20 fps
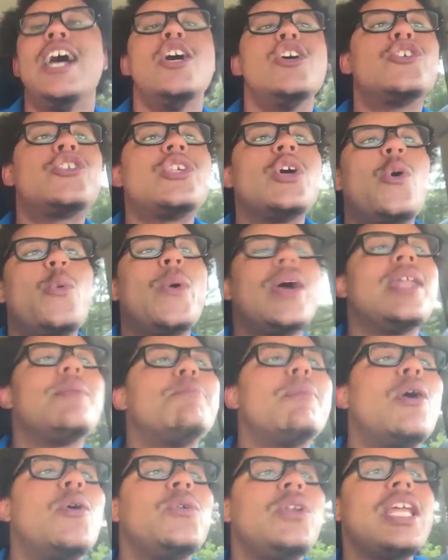So
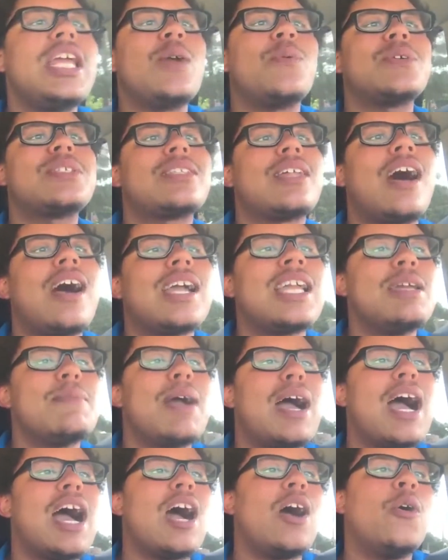when Monique was talking
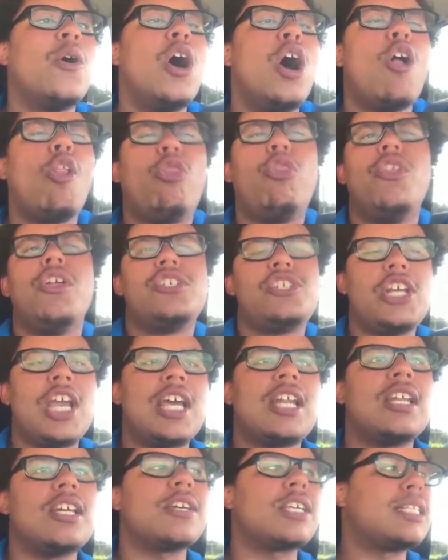about how she
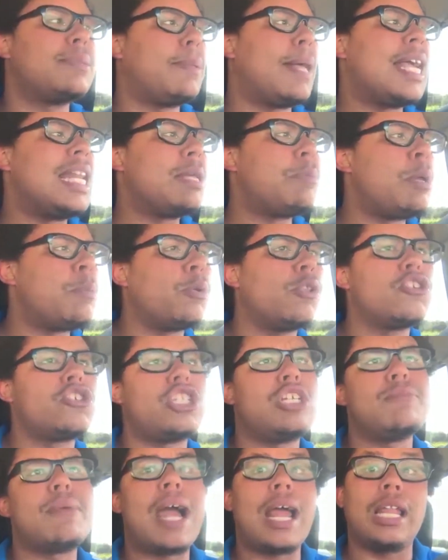had to explain to people that
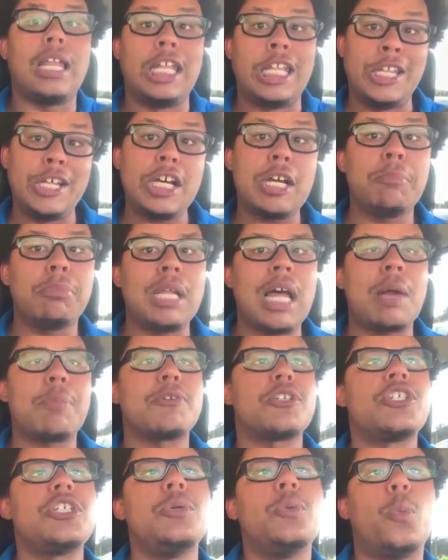she might look black,
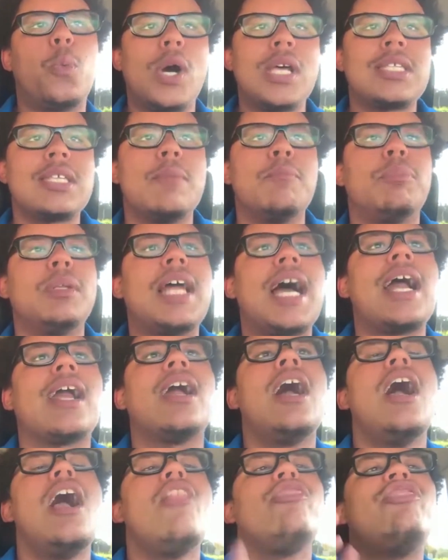but she wasn't black,